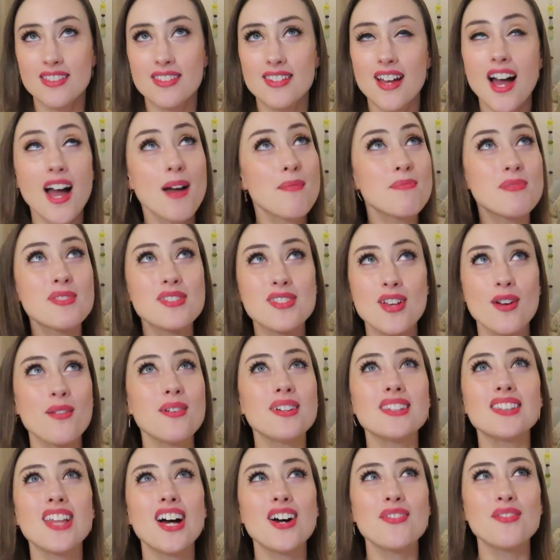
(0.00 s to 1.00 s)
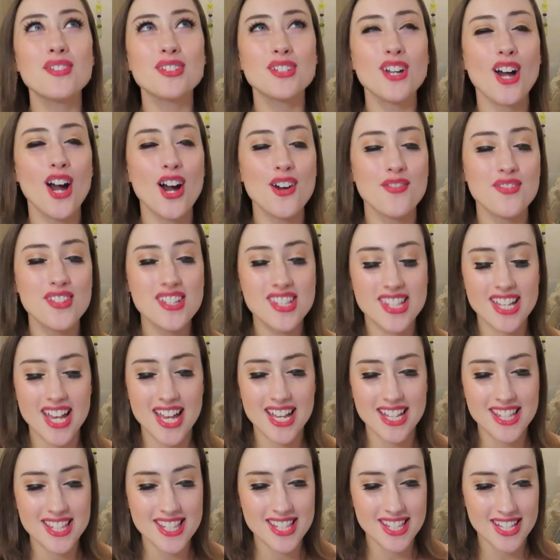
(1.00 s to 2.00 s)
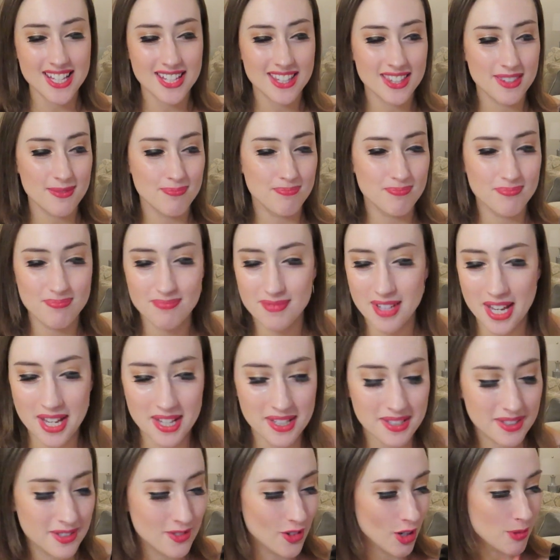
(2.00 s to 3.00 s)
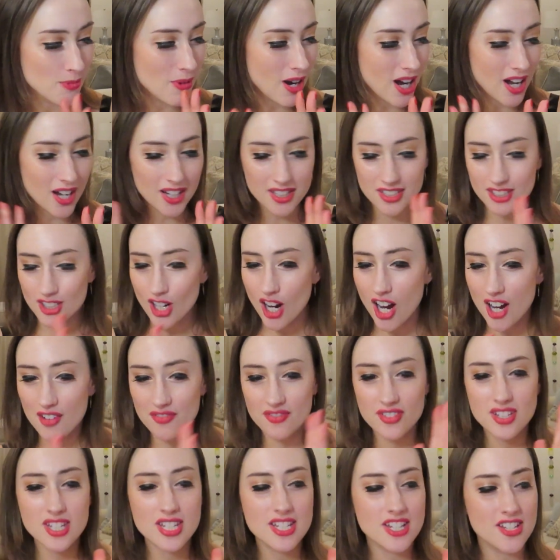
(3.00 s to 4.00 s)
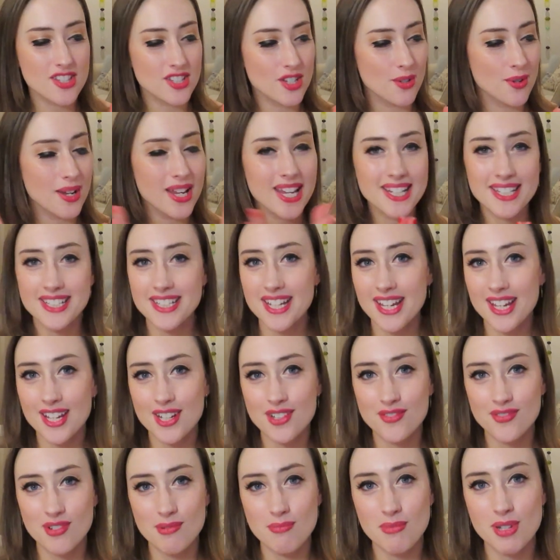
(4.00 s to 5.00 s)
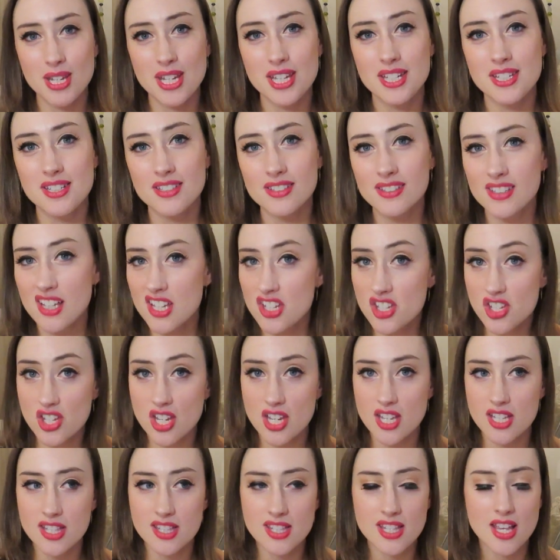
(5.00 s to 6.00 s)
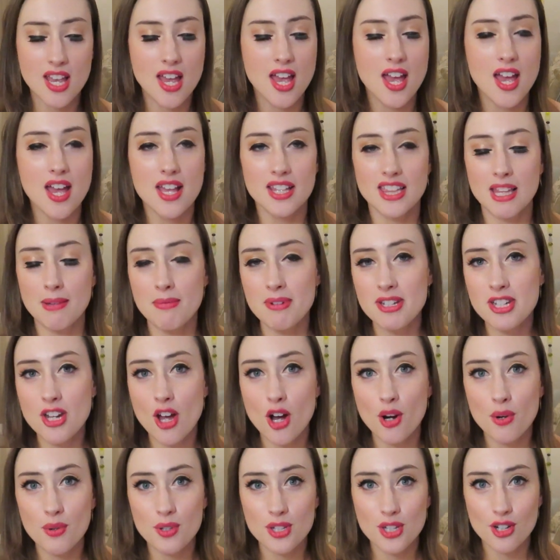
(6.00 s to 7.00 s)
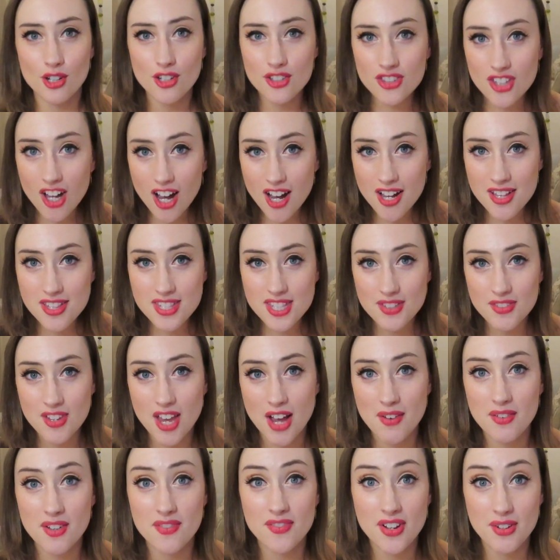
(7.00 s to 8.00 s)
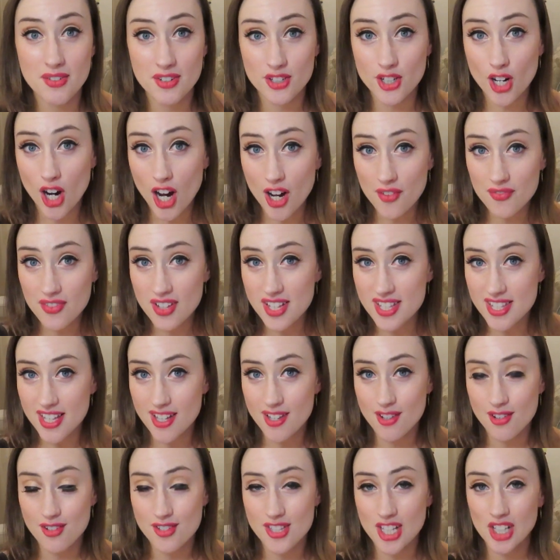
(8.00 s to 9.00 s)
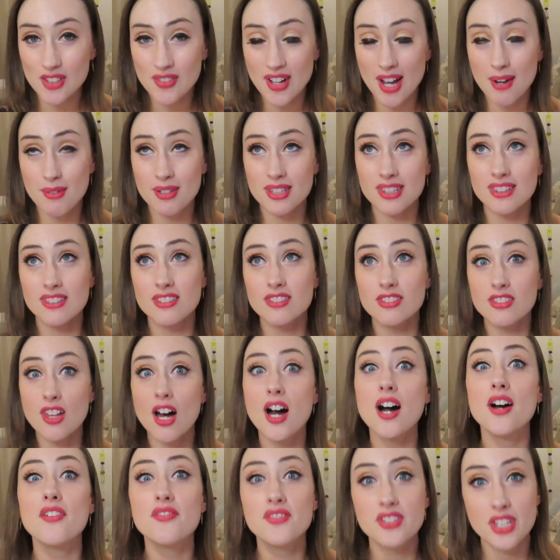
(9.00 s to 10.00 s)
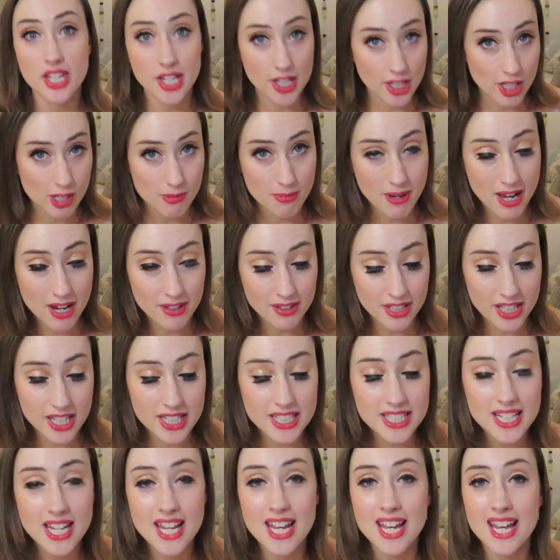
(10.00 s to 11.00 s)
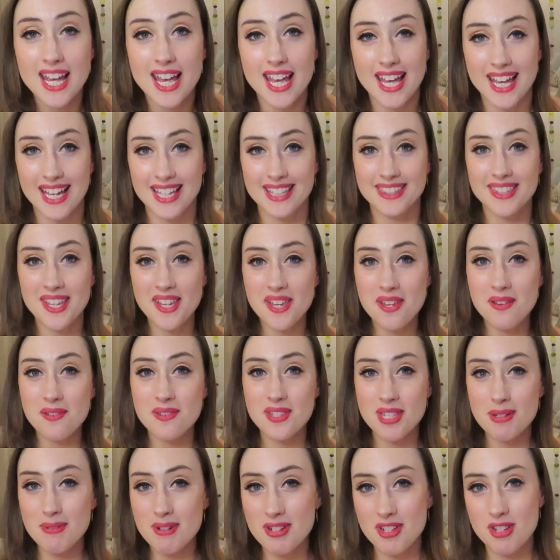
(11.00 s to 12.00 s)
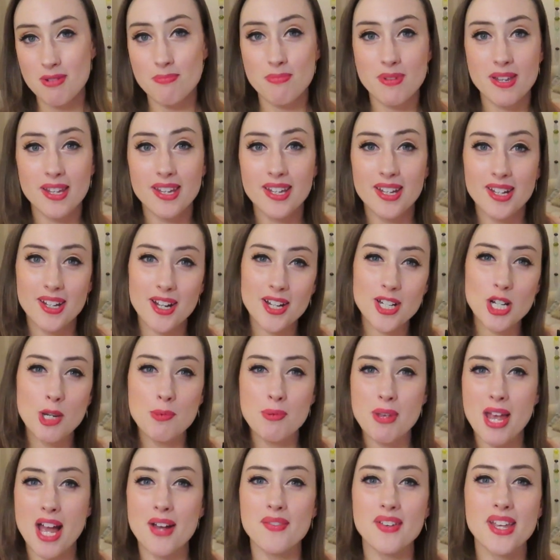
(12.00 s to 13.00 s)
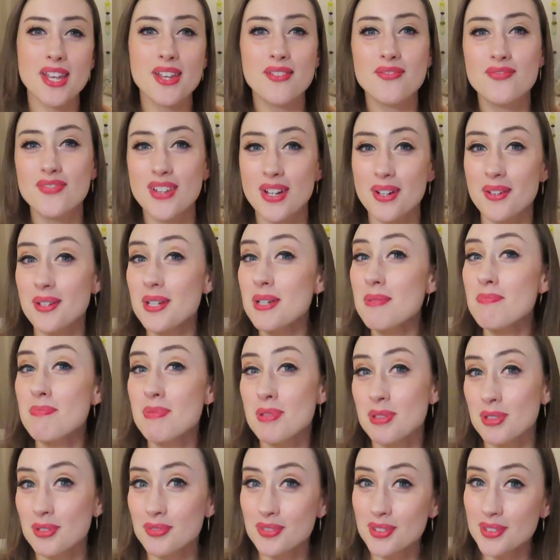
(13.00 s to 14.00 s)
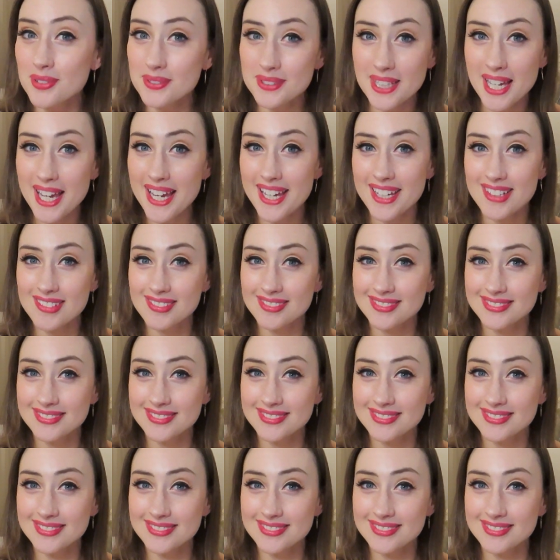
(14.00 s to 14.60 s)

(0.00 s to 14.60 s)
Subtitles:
I'm so in love with coffee scents. Yeah, gourmand coffee just go hand in hand for me. Delicious. Let me know your thoughts. If you have a favorite coffee scent yourself, I would love to hear about it. And thank you so much for being here. I hope you have a very beautiful day.